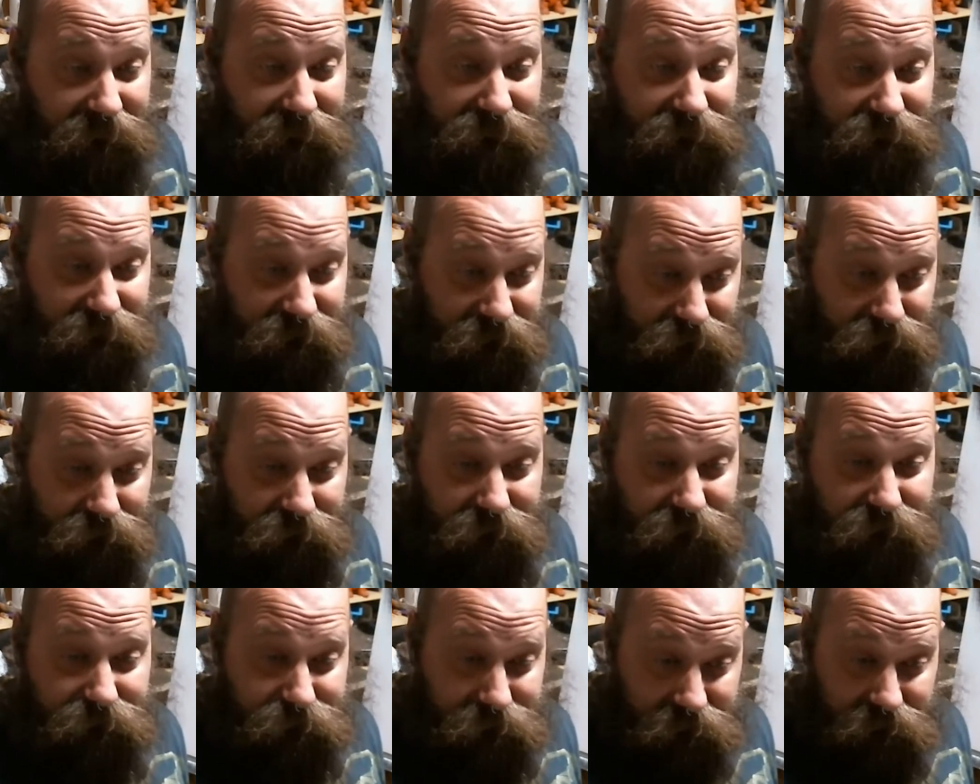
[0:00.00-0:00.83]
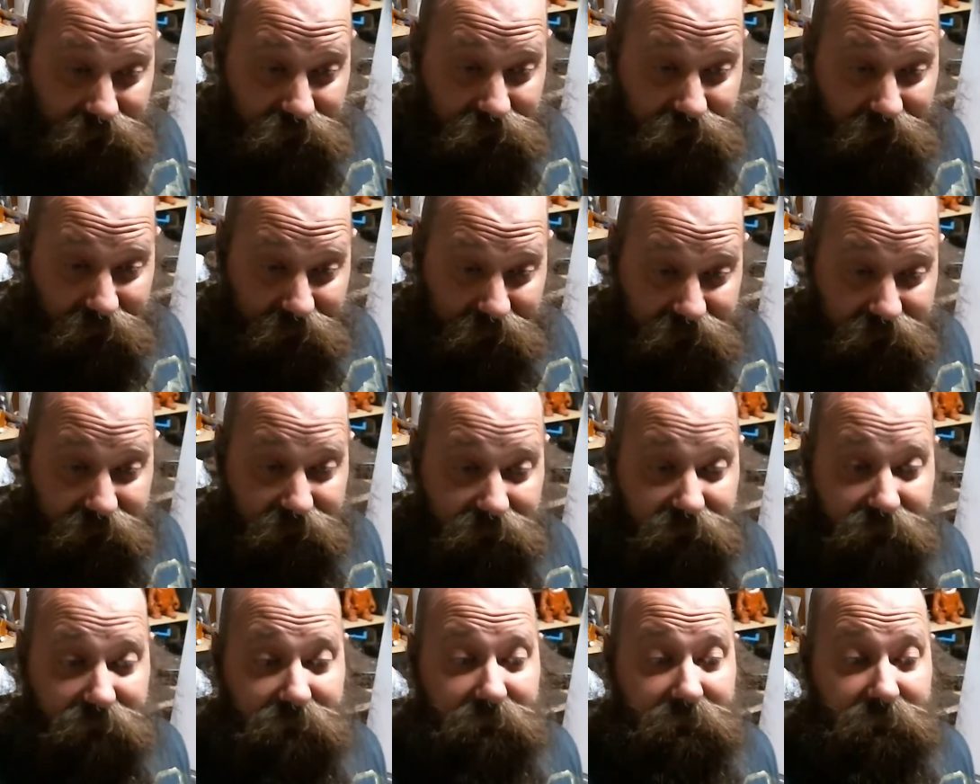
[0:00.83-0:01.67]
literally feel like
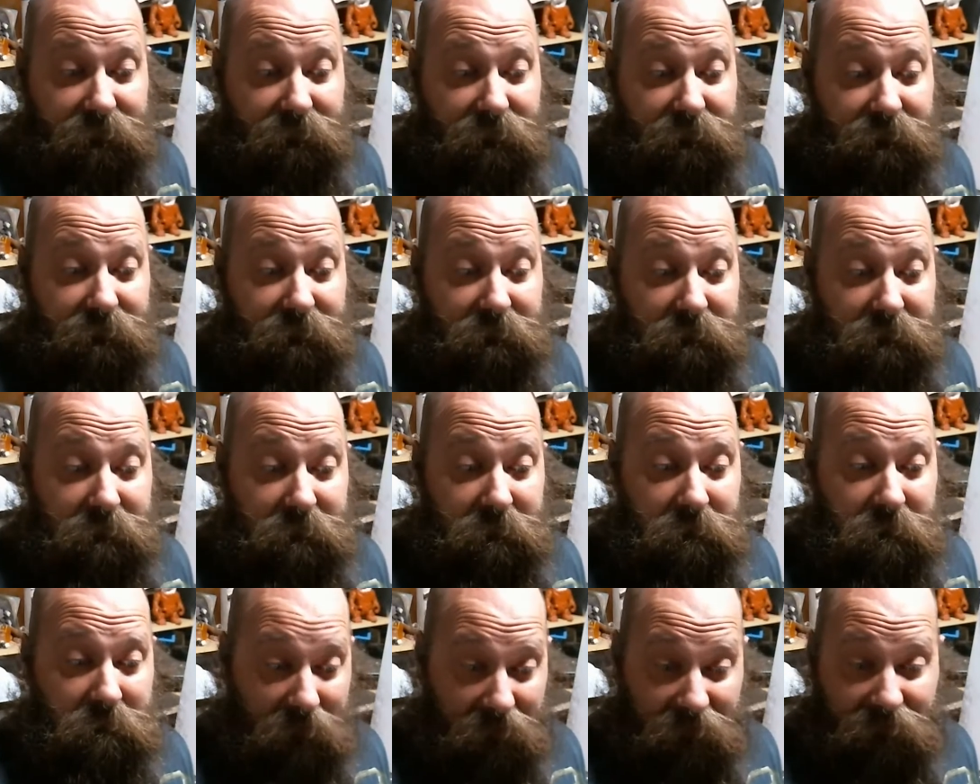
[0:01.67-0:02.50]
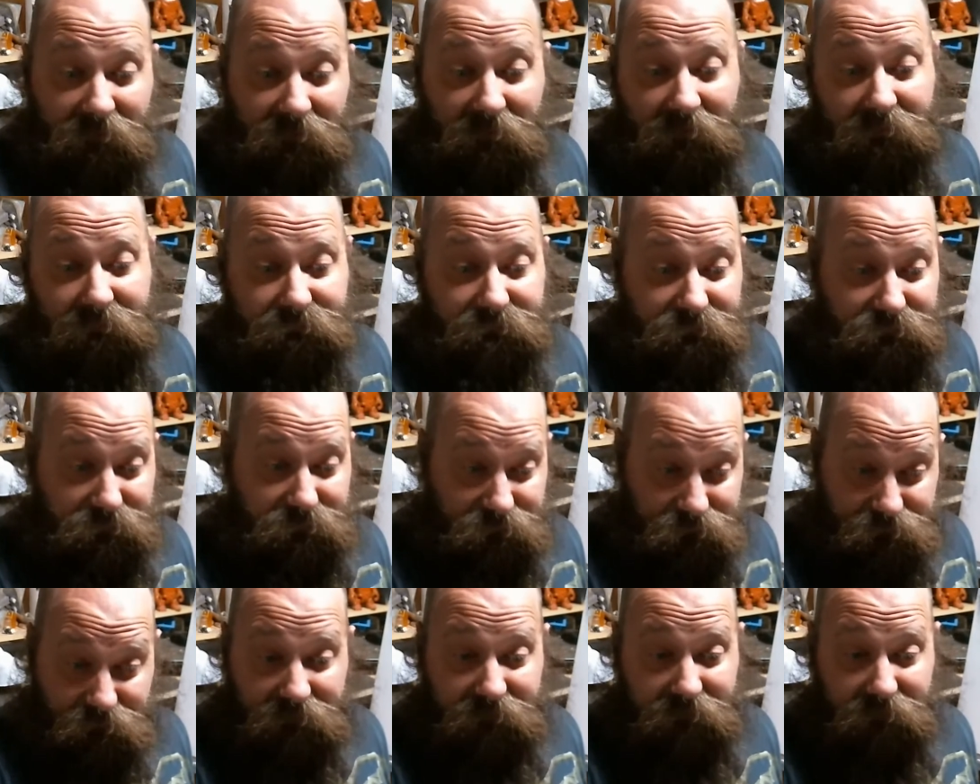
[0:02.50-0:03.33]
my life is a
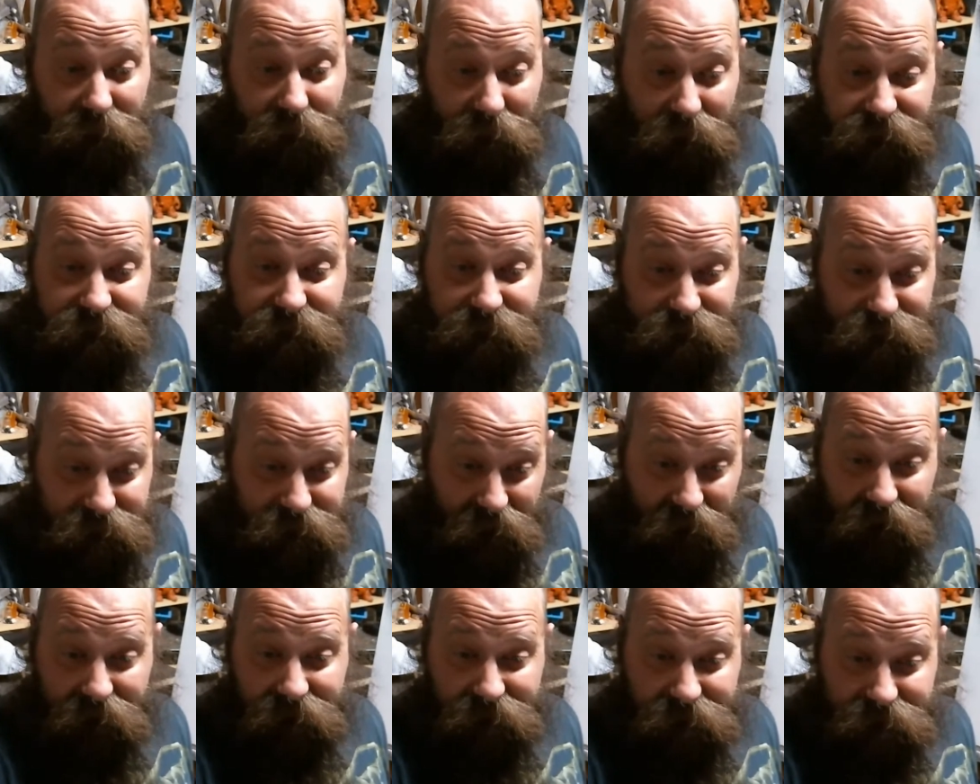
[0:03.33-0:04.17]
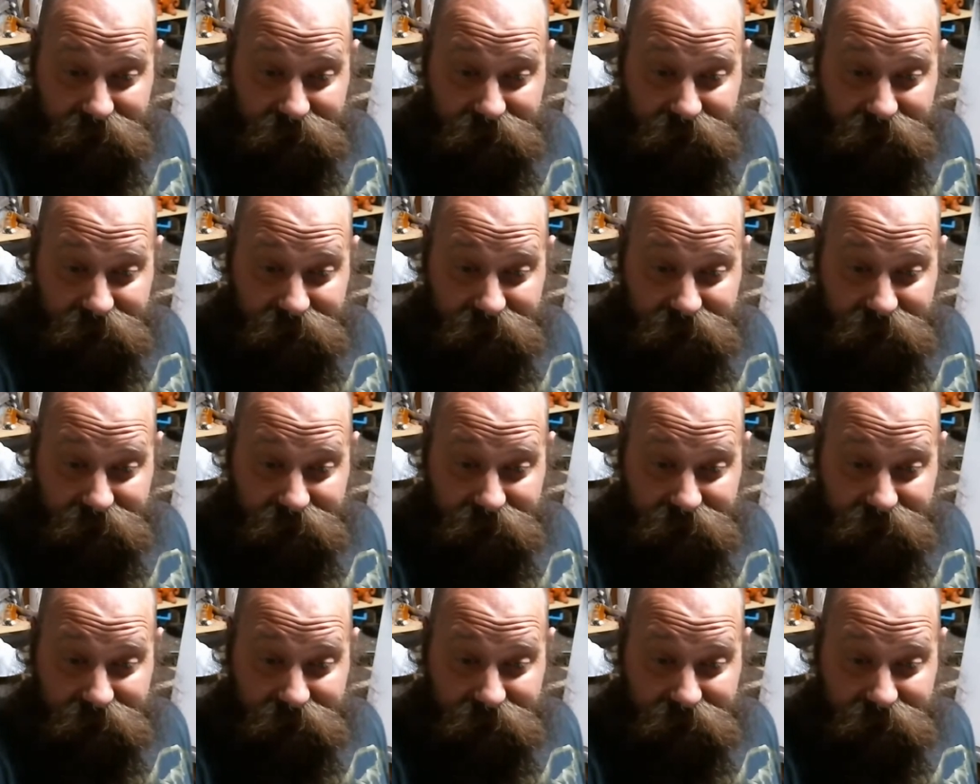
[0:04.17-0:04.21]
fucking waste of time.